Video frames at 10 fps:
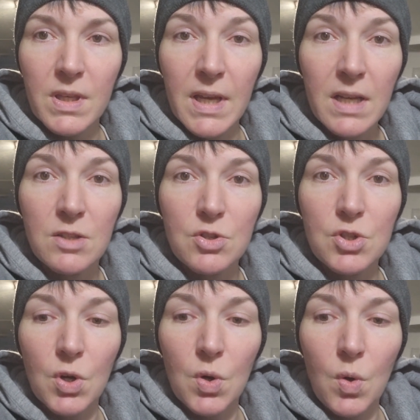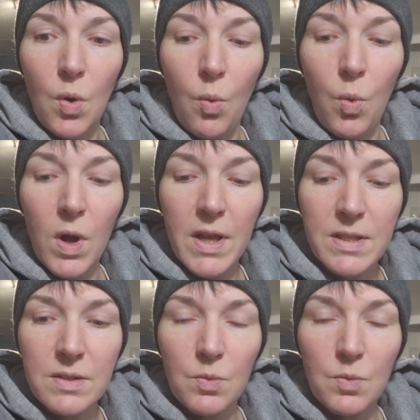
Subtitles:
yeah, so what